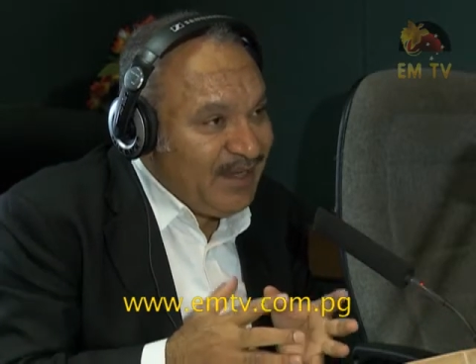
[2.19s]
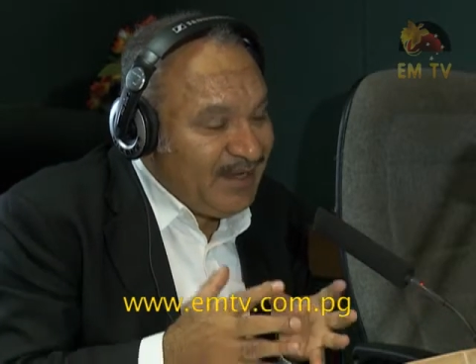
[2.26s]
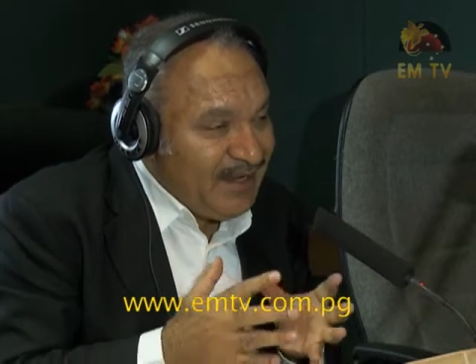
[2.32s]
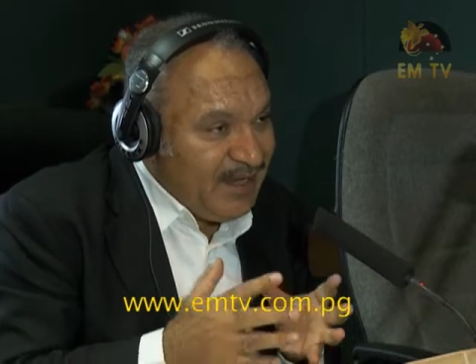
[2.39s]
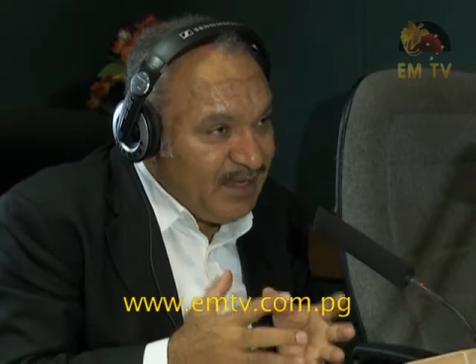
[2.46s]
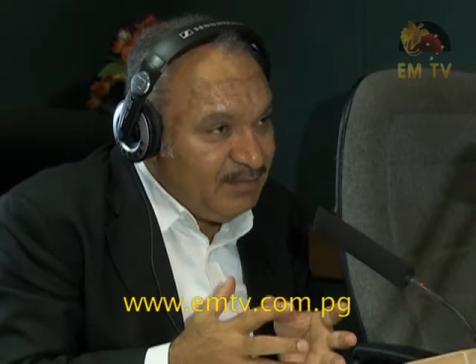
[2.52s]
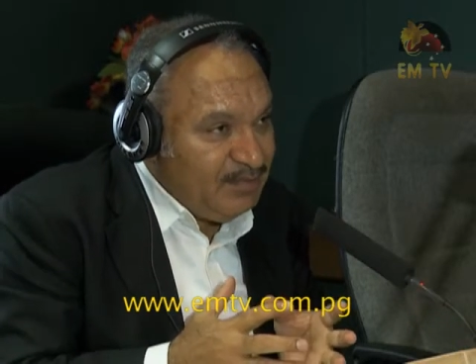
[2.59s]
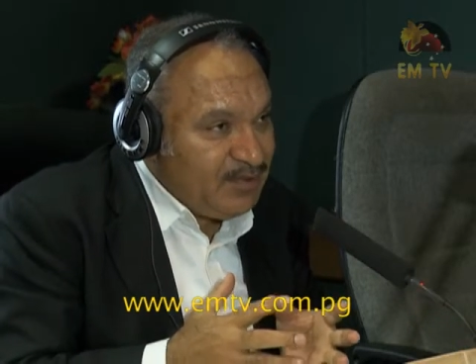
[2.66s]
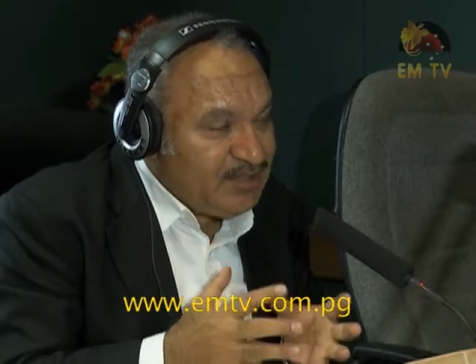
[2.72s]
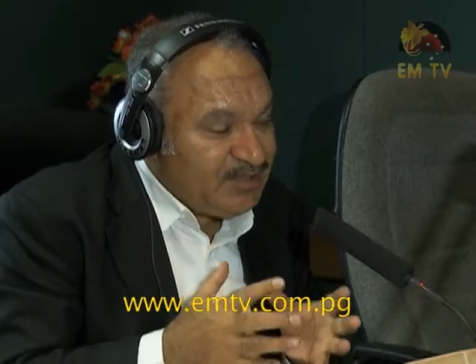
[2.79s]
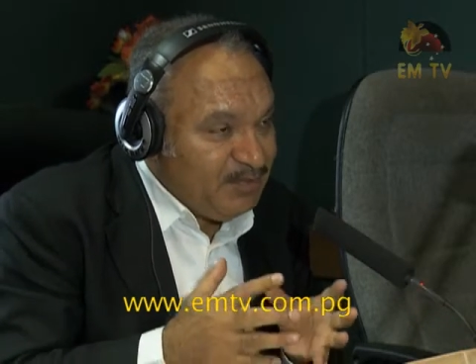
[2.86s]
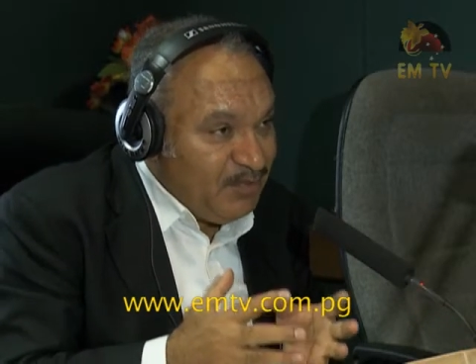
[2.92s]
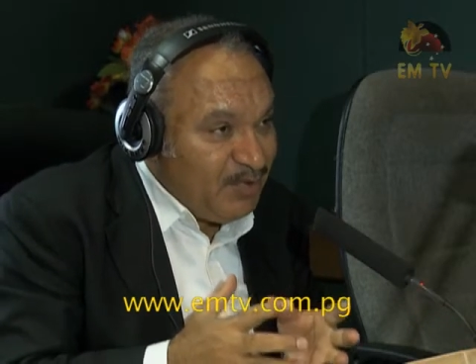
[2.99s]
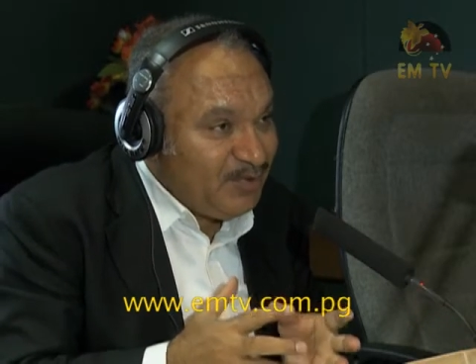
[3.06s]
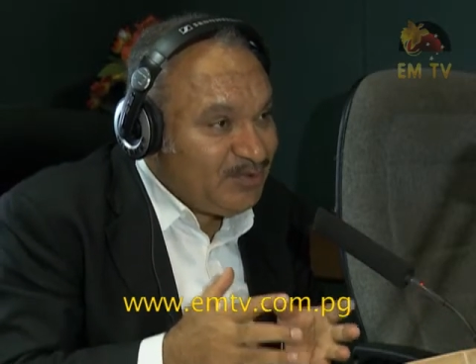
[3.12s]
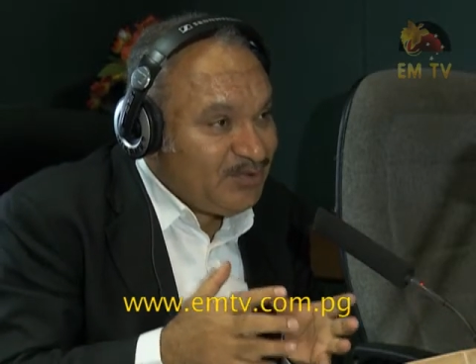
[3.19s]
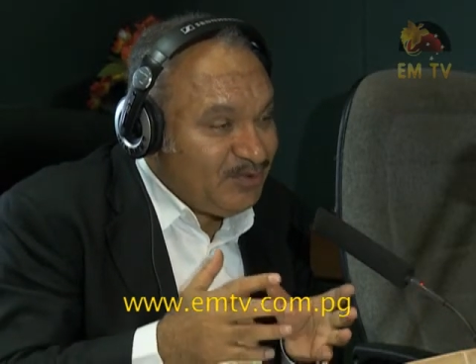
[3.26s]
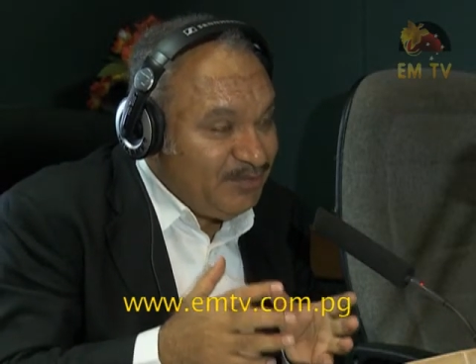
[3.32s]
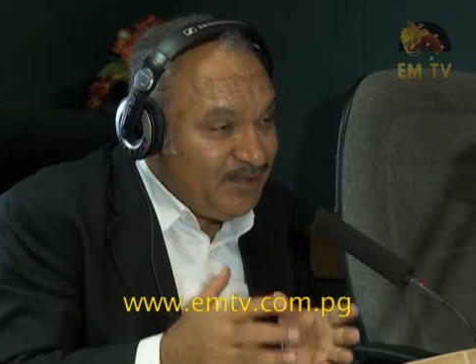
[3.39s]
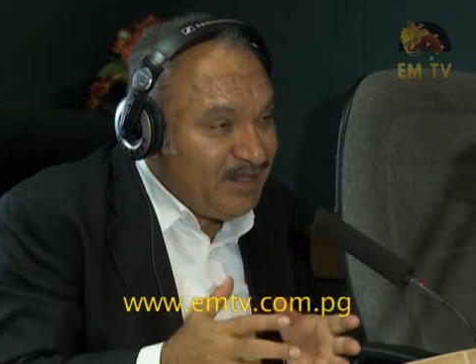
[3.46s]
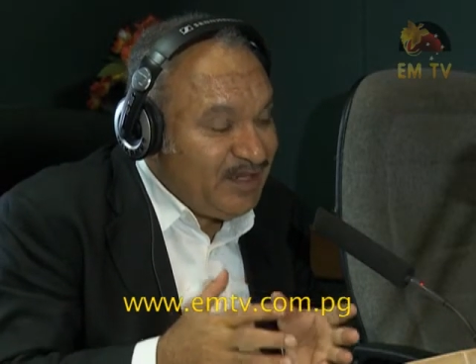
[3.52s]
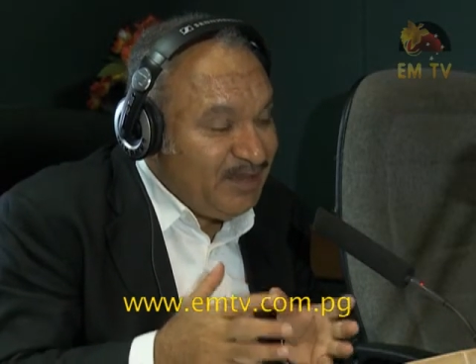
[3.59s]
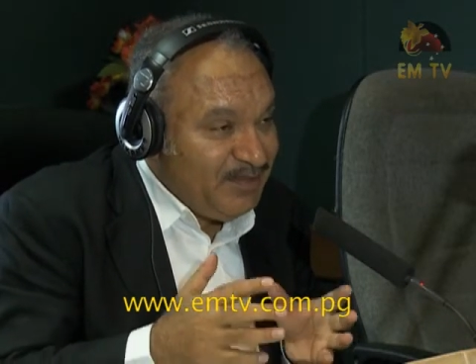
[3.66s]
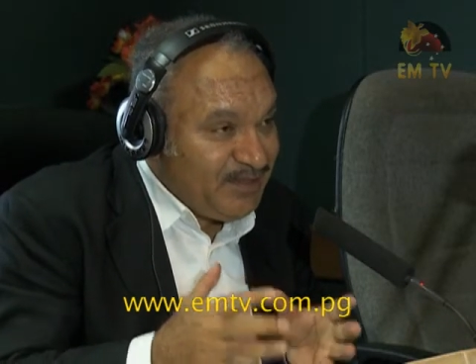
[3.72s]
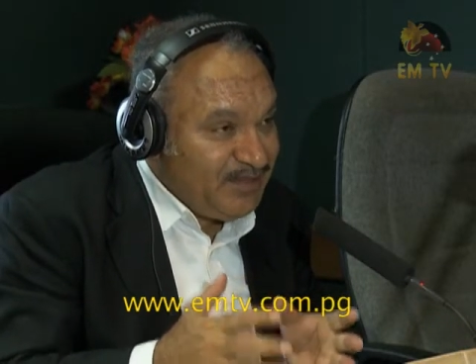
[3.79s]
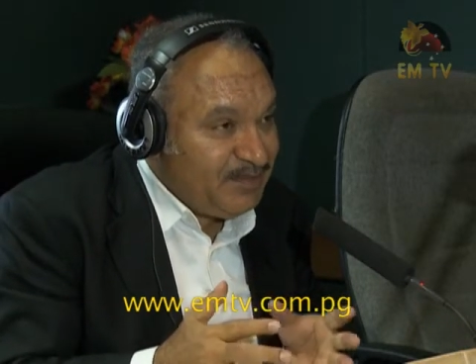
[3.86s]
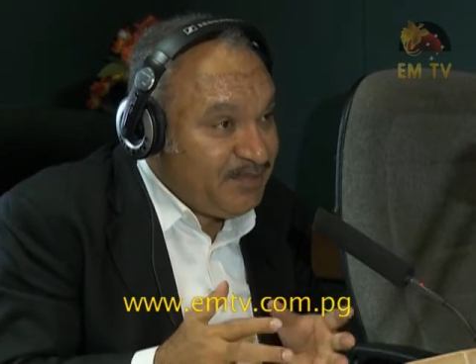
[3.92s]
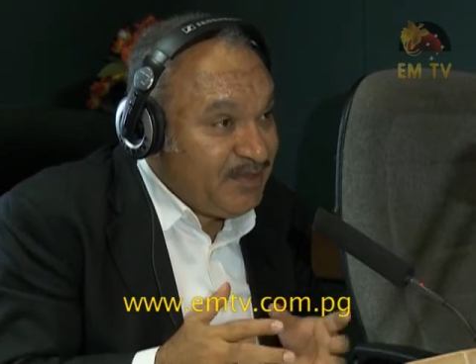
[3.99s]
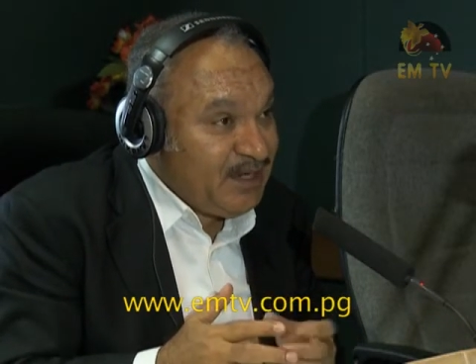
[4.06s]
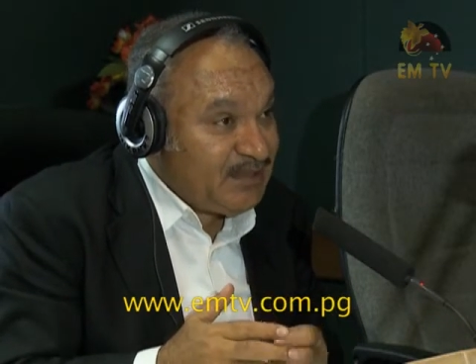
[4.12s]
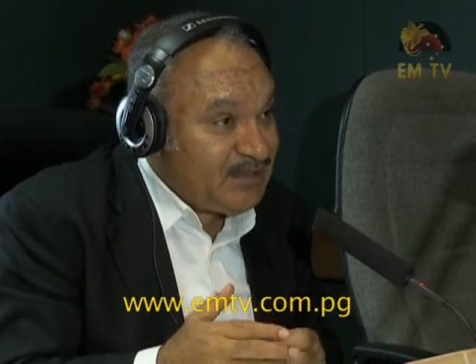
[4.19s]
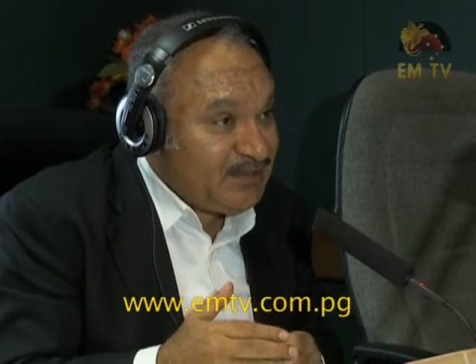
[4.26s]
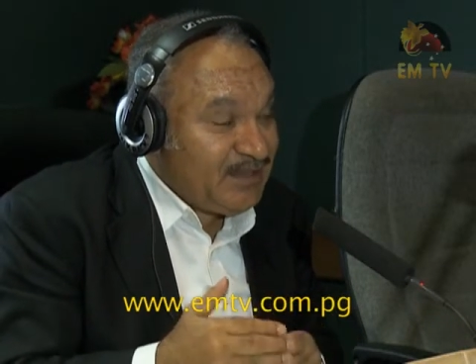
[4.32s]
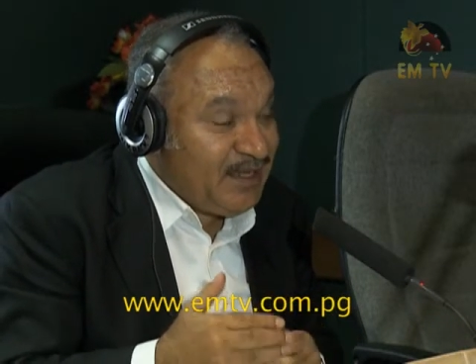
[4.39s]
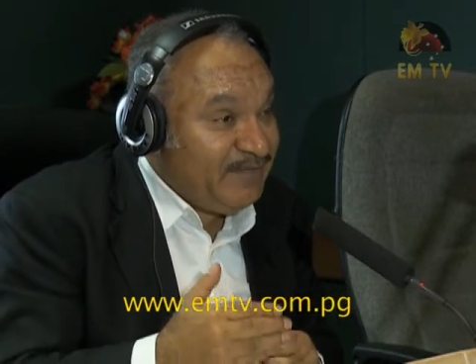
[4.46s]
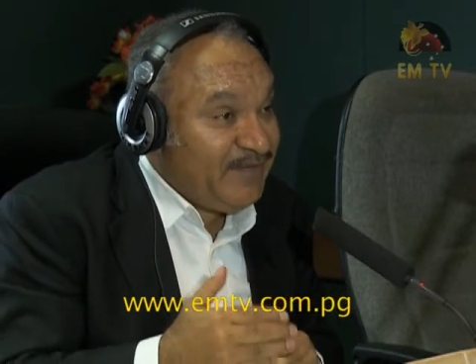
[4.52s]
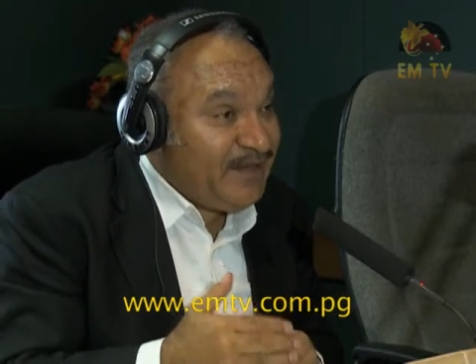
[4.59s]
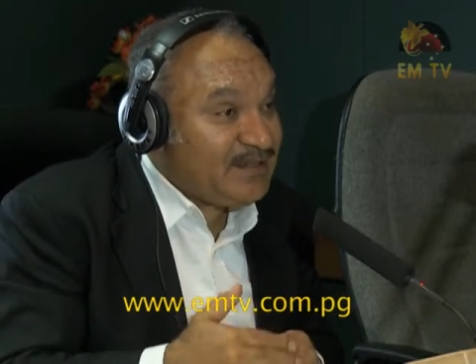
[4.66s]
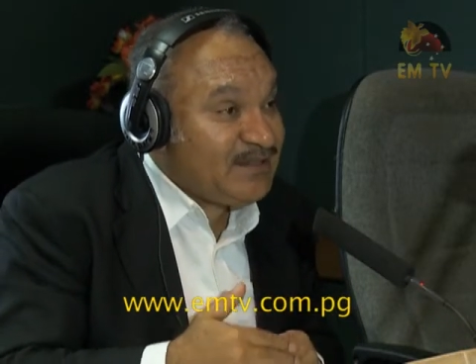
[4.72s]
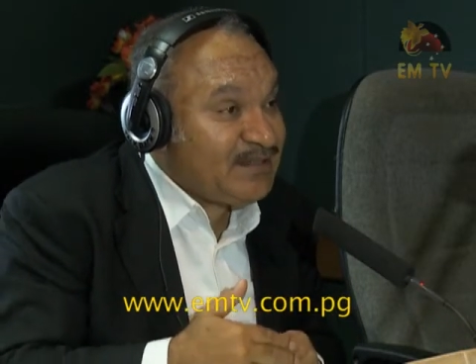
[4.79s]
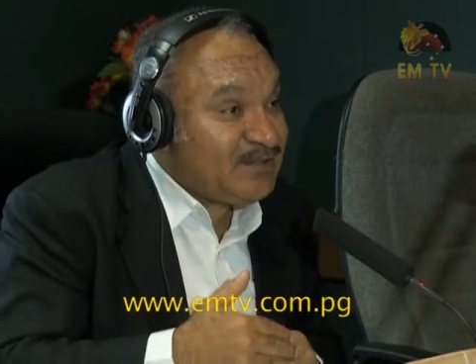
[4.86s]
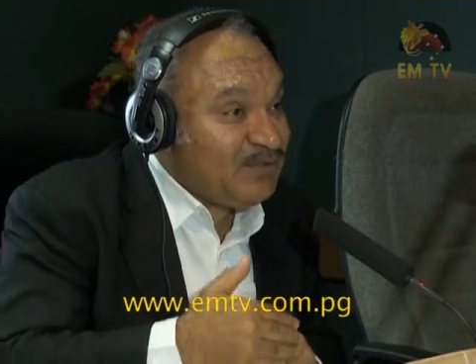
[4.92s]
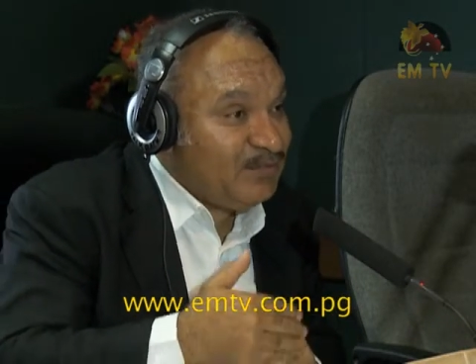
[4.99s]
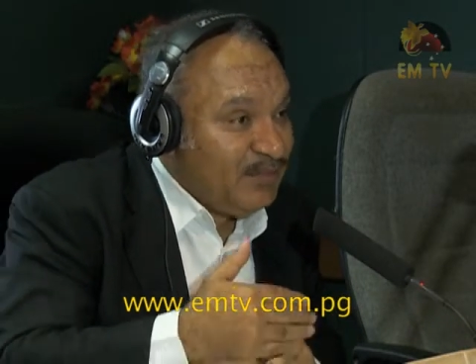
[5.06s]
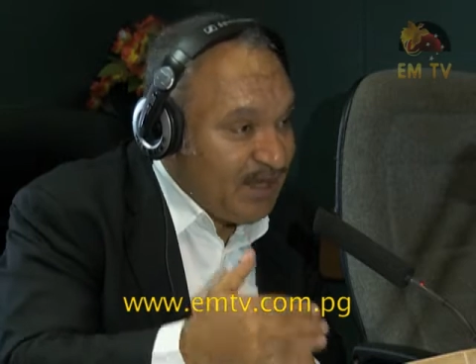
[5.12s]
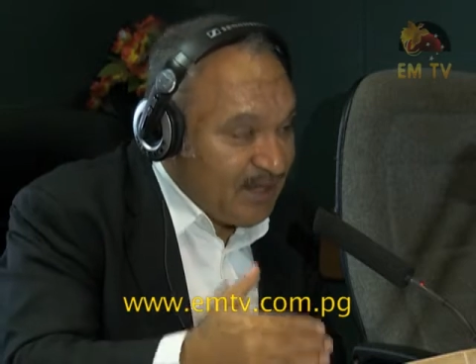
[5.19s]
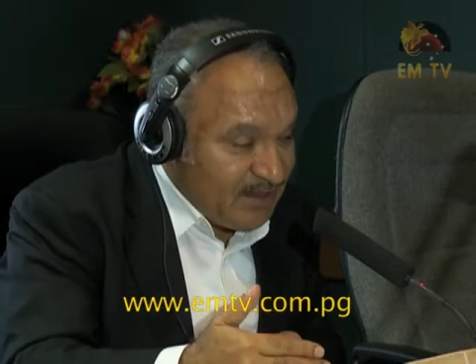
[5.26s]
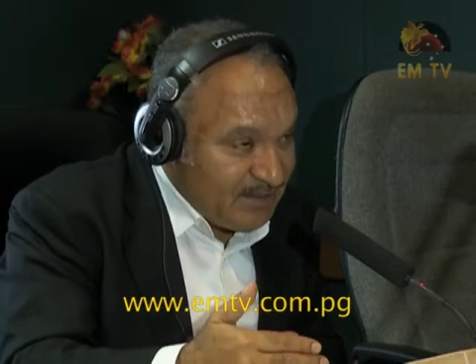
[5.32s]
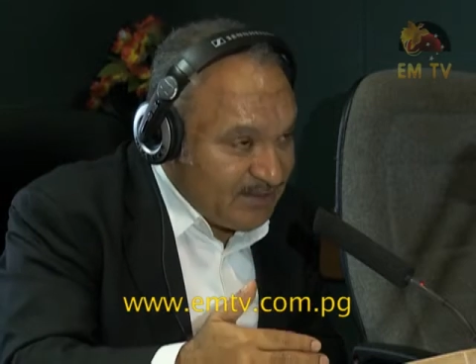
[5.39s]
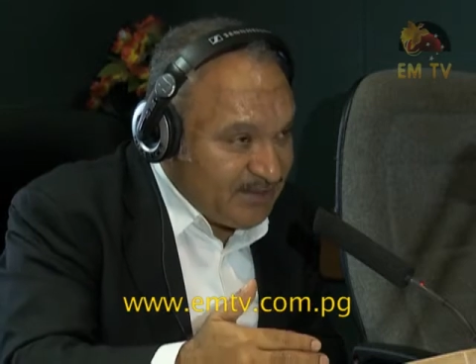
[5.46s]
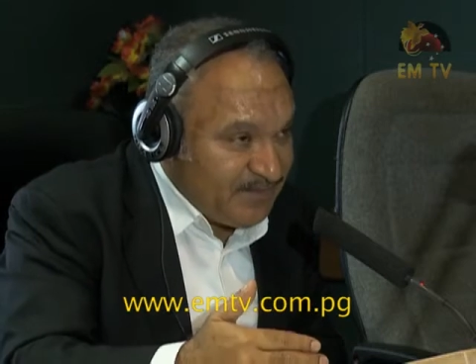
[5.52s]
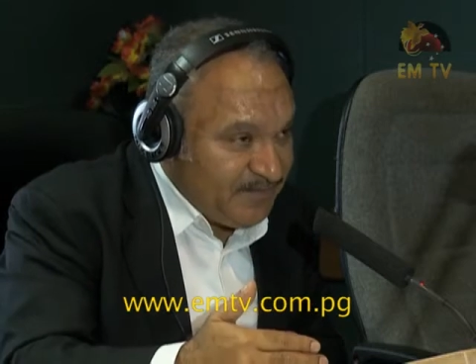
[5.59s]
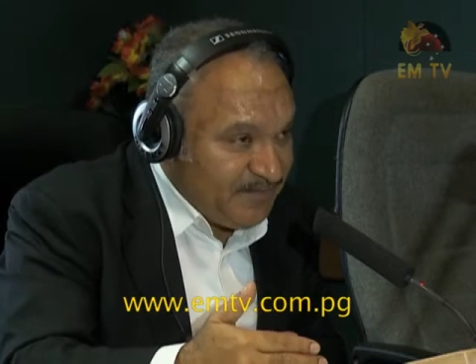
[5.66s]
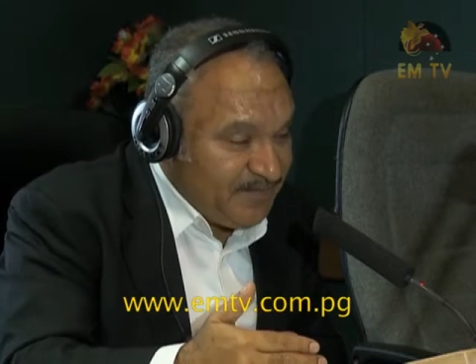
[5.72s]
enable small to medium enterprises to have access to markets.